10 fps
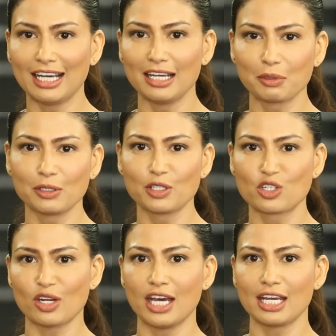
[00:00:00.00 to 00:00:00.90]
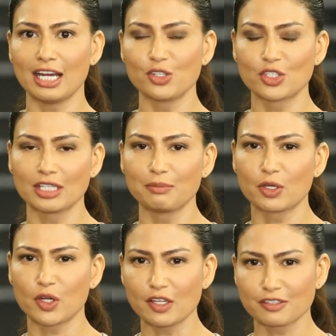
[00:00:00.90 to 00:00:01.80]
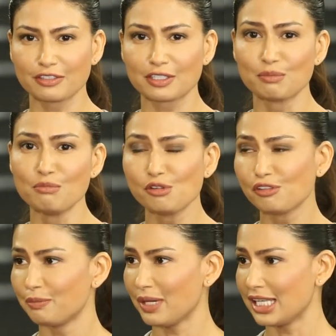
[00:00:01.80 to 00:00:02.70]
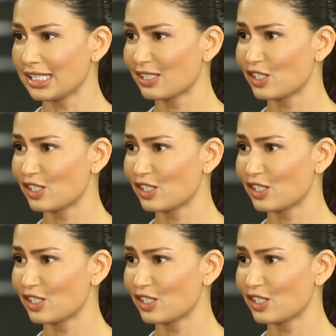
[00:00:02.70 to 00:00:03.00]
I'm going to try out some CrossFit movements.